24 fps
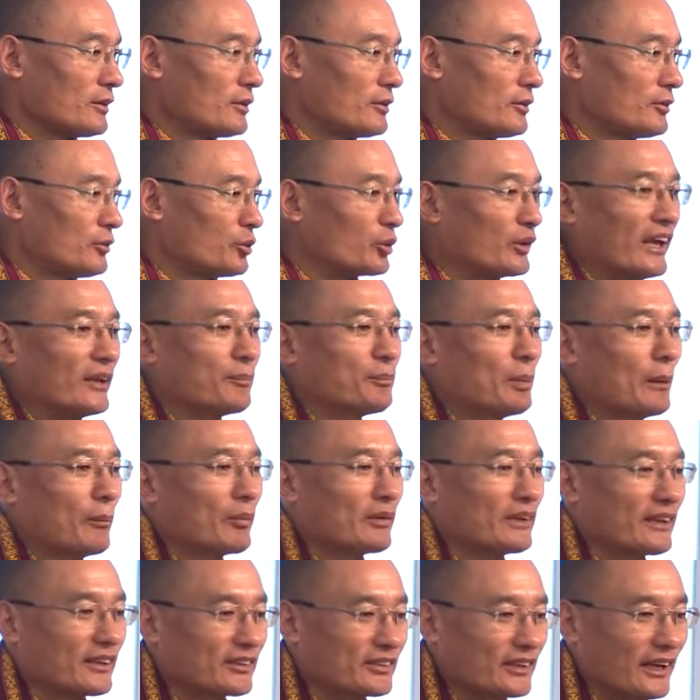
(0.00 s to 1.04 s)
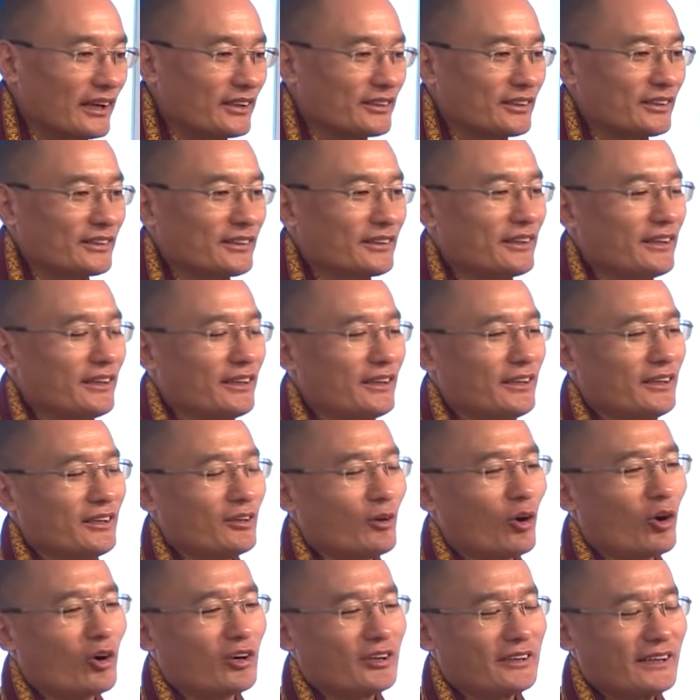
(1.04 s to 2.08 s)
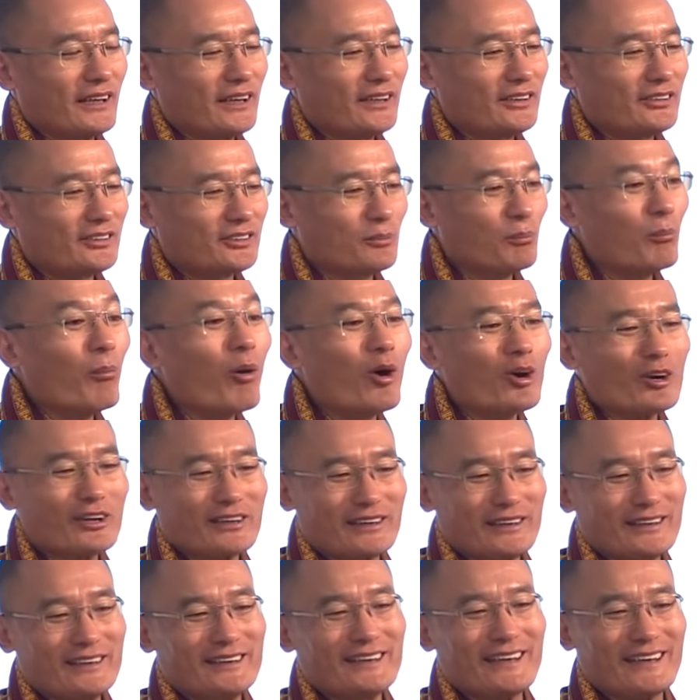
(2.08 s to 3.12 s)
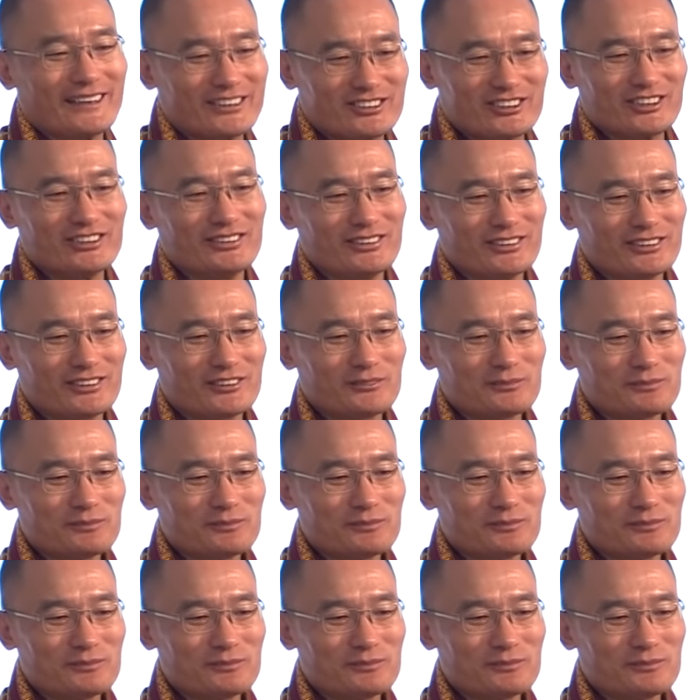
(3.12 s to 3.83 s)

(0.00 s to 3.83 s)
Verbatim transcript: To get people excited, he organized mock elections